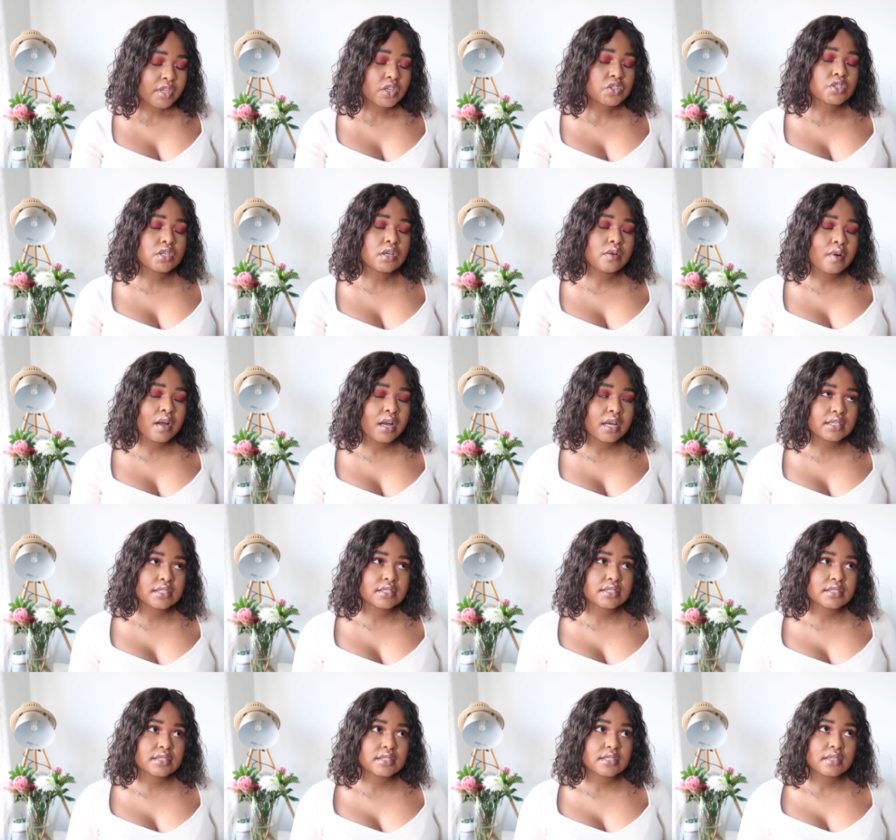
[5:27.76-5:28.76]
Do you know
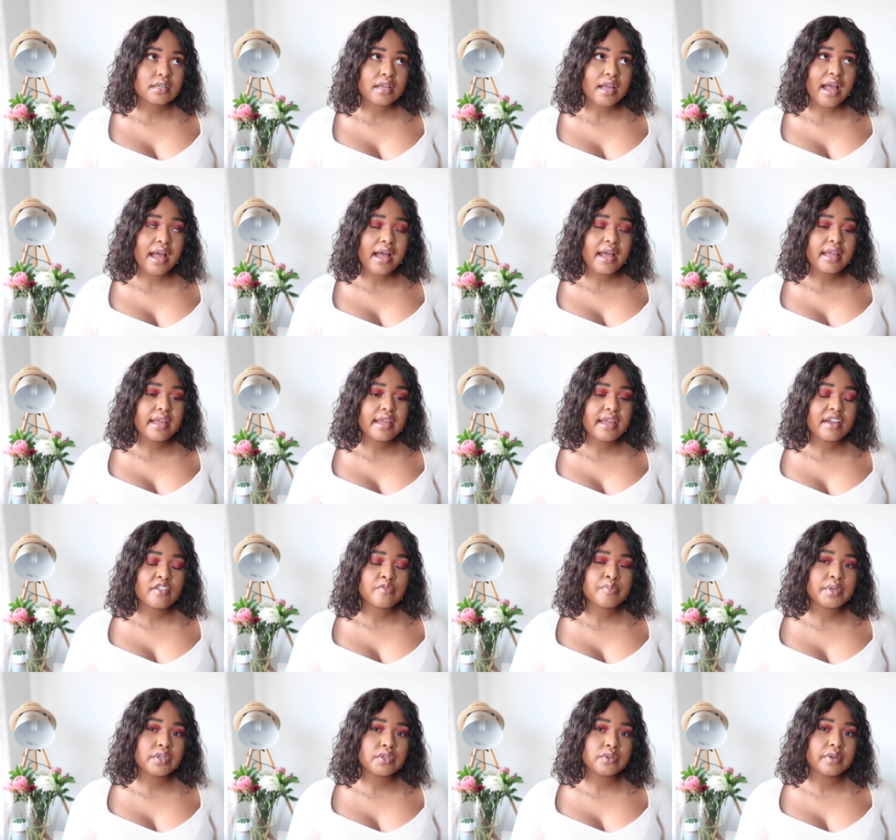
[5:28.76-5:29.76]
what? I
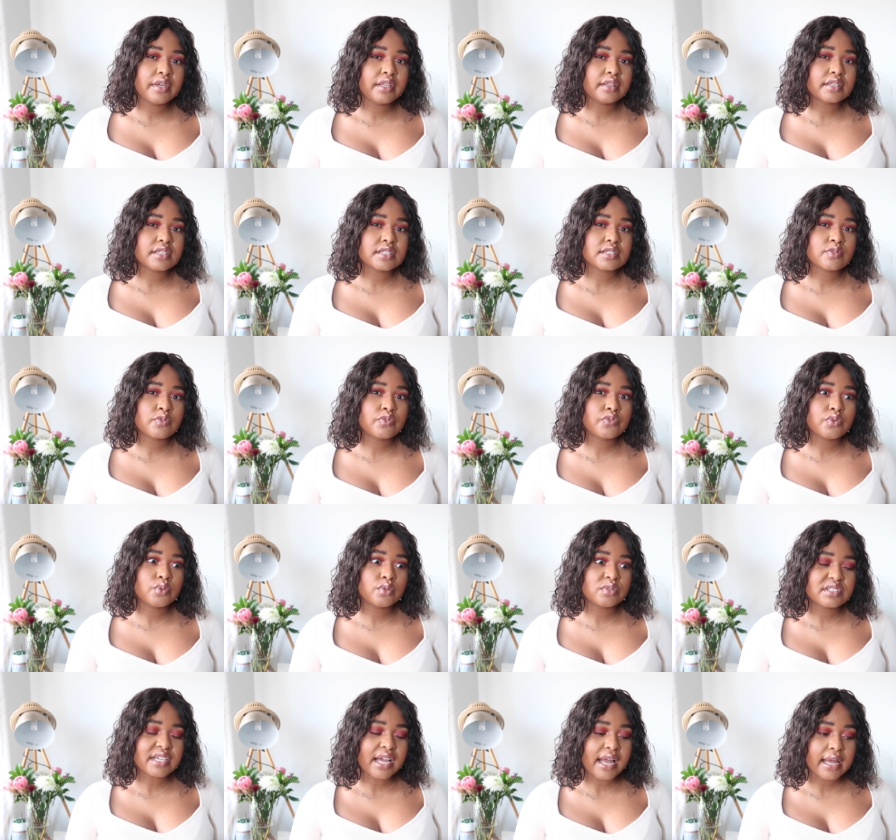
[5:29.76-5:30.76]
have been doing this
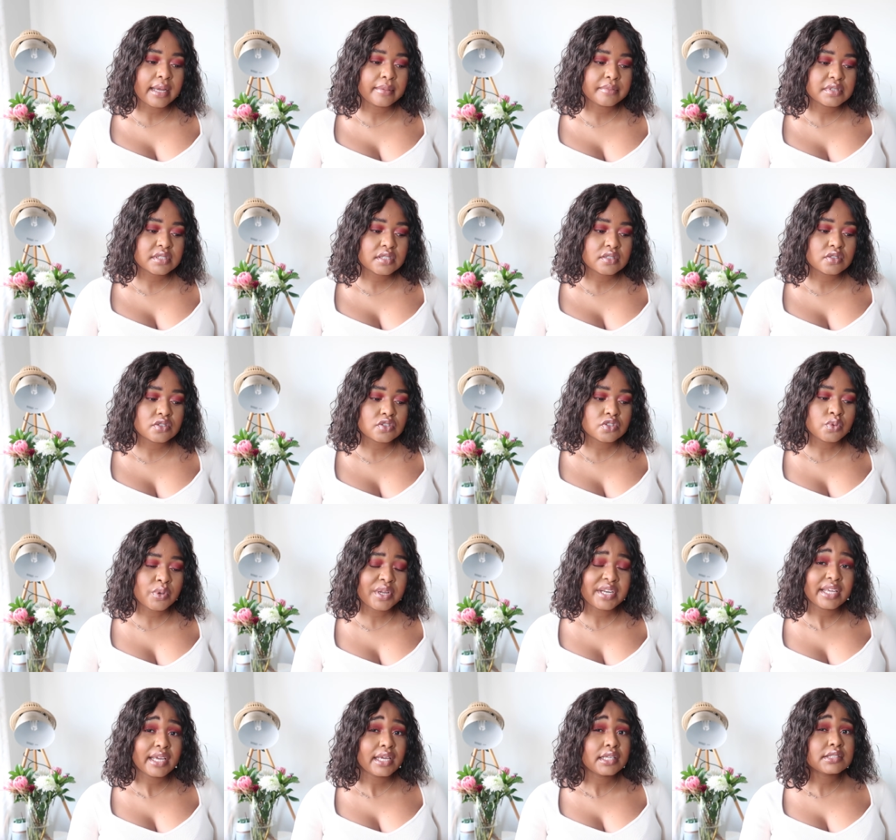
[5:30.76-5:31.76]
full time since
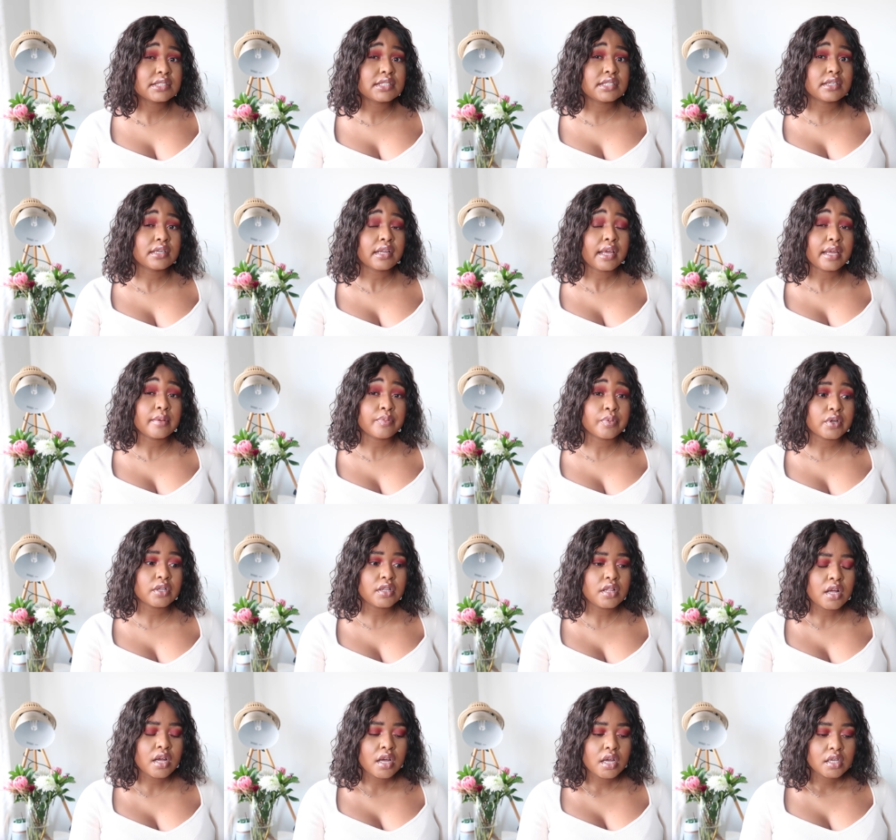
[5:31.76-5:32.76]
twenty eighteen,
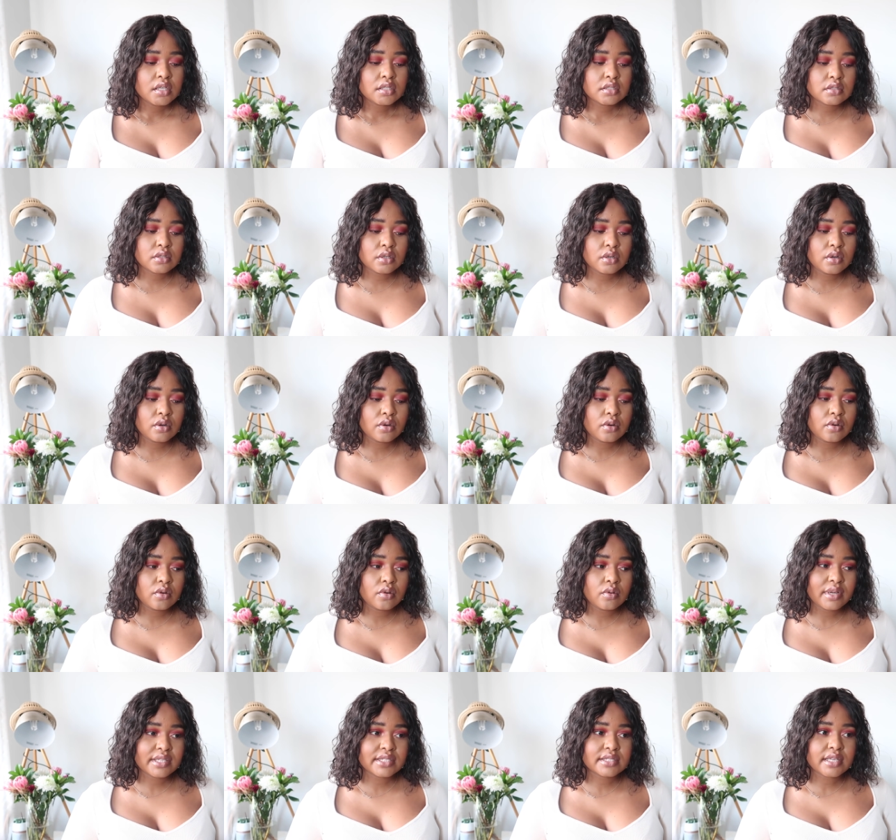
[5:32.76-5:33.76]
April. So
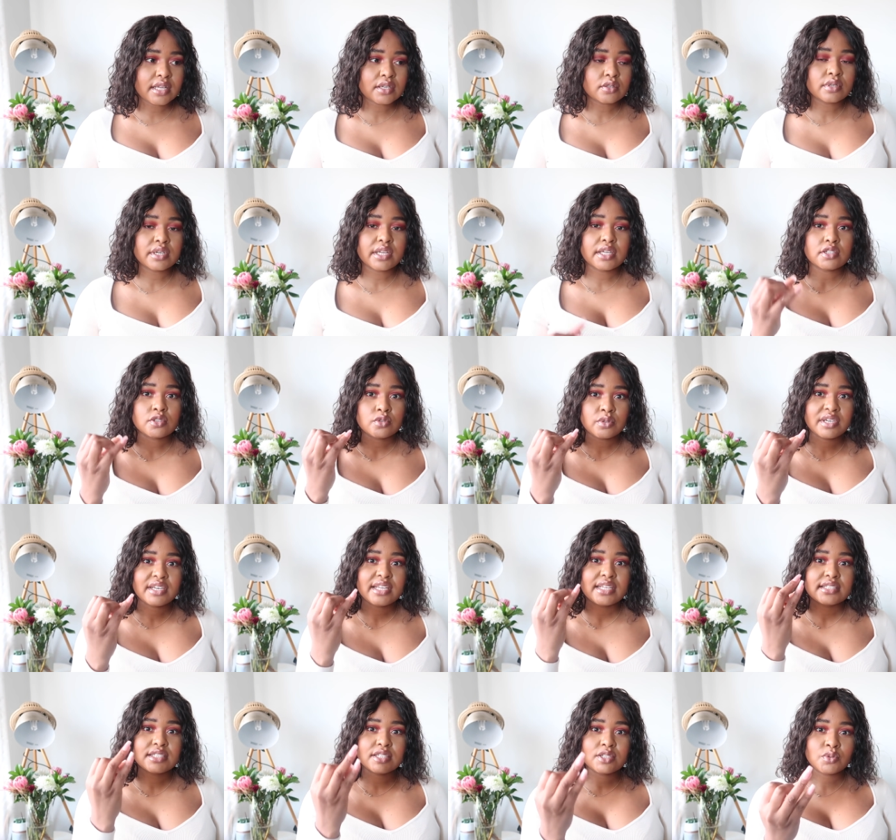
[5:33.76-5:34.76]
what's that, twenty eighteen, twenty
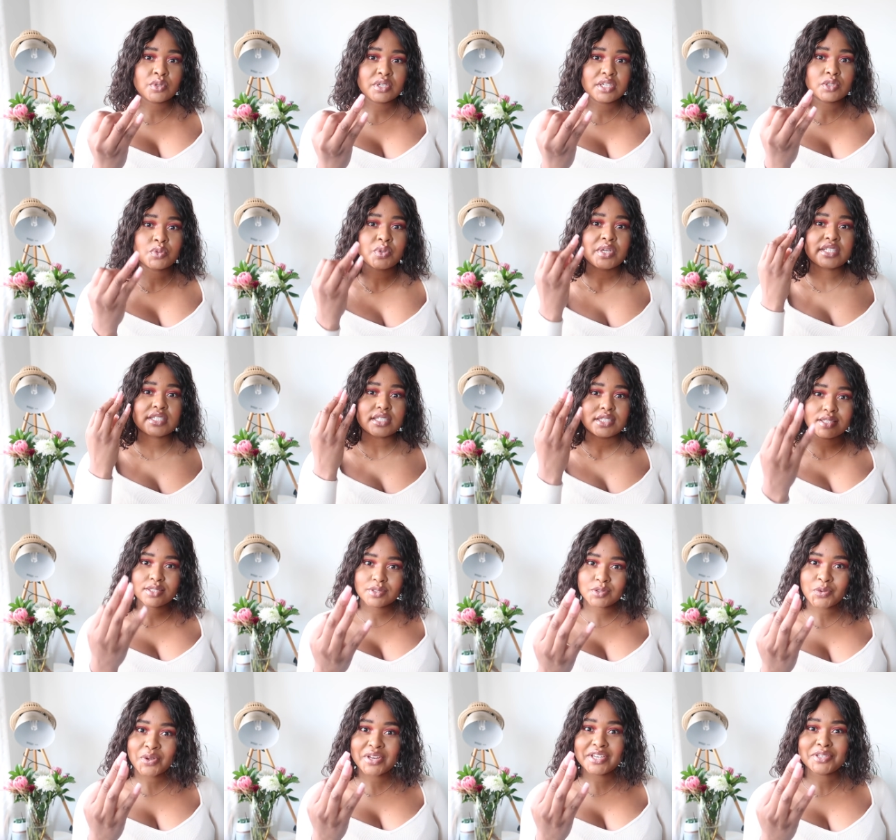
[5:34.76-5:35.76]
nineteen, twenty twenty,
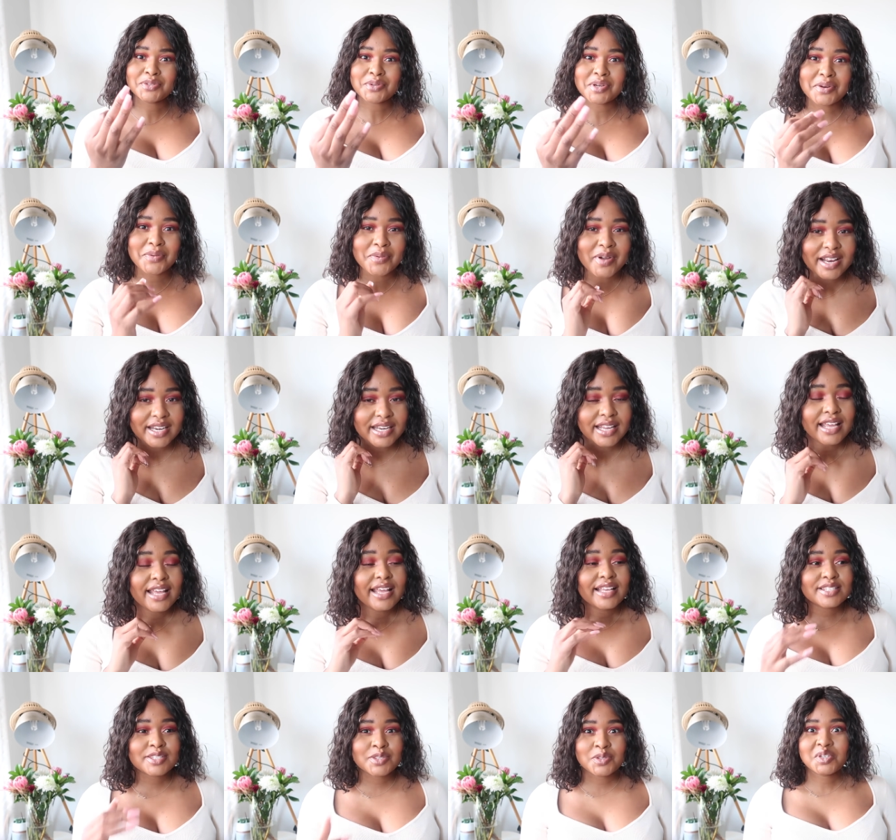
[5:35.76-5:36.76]
twenty twenty-one.
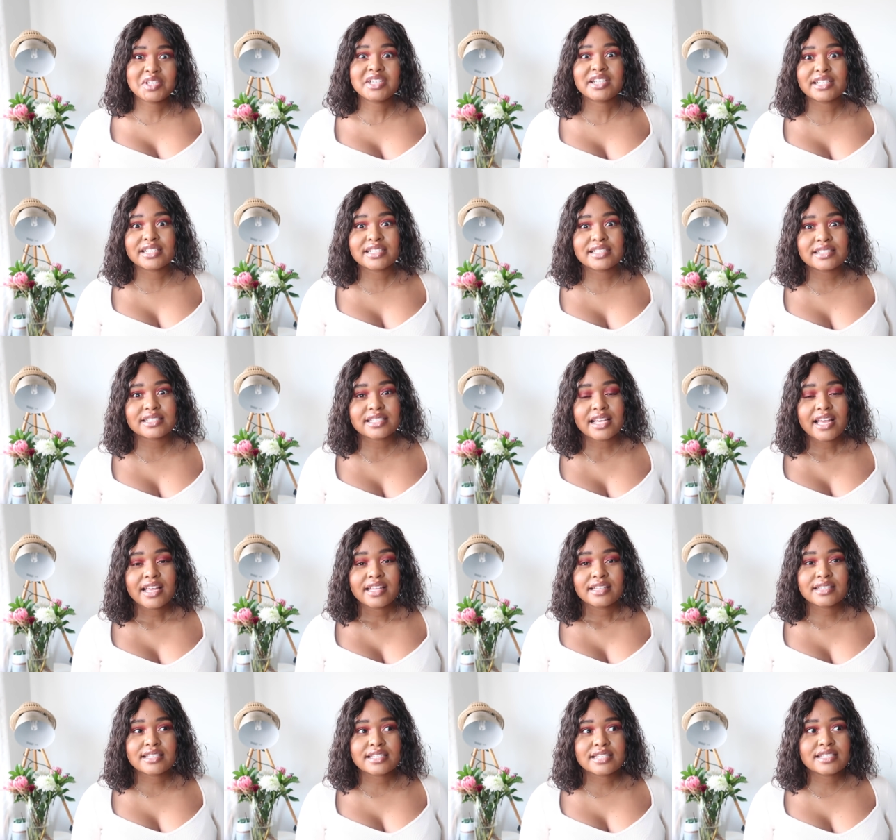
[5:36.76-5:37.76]
It's three years.
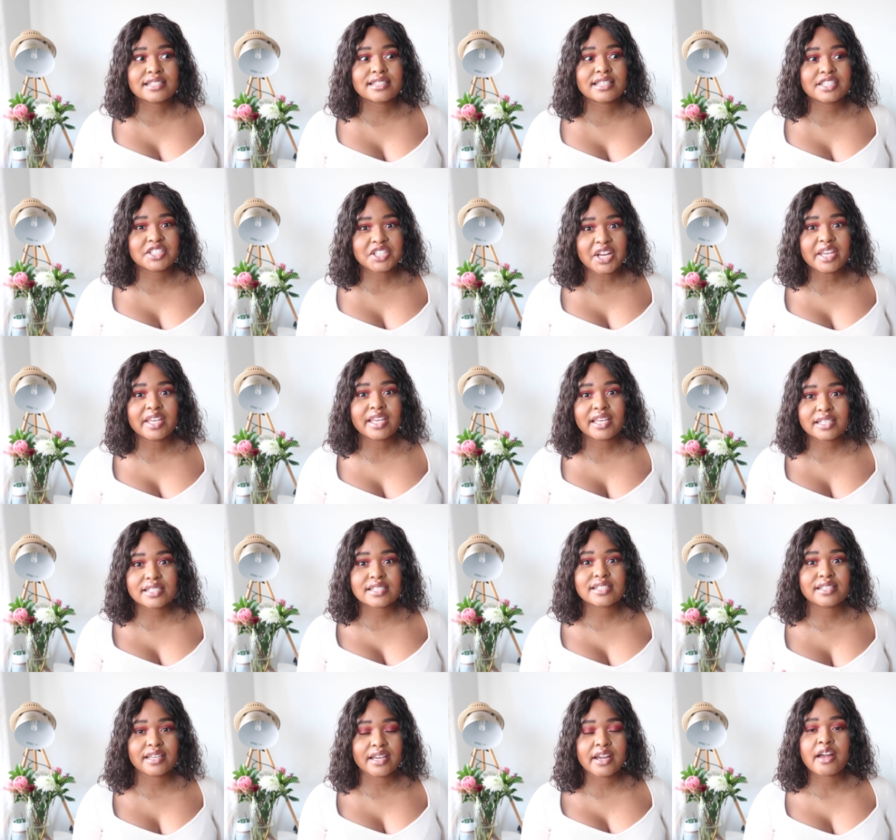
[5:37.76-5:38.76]
This is the
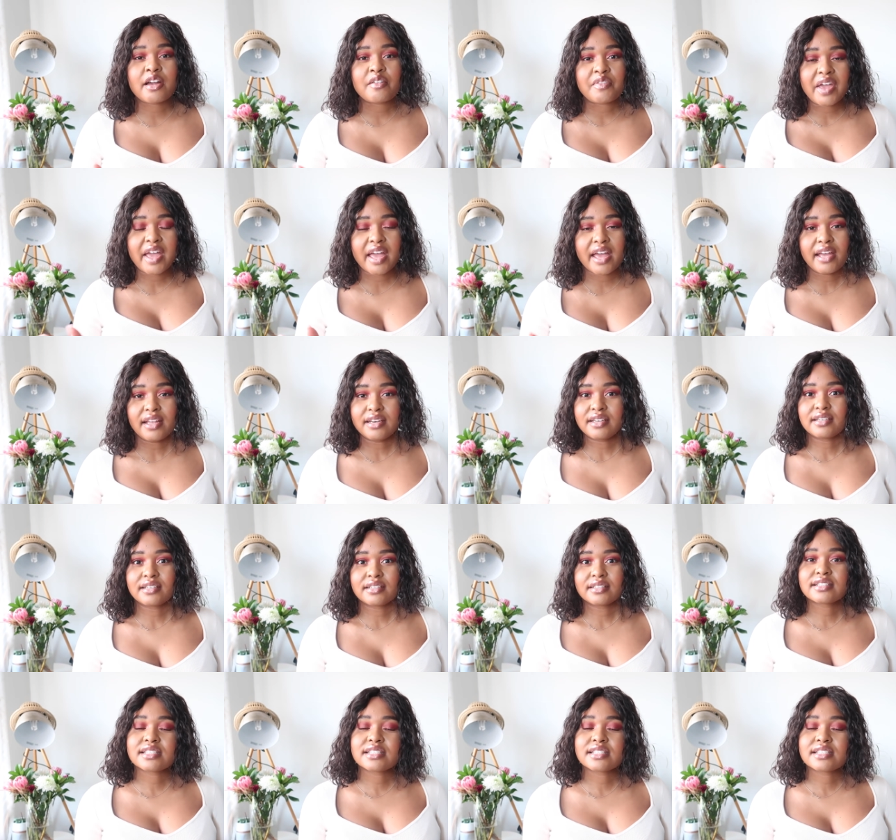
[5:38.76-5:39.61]
shakiest year I've had.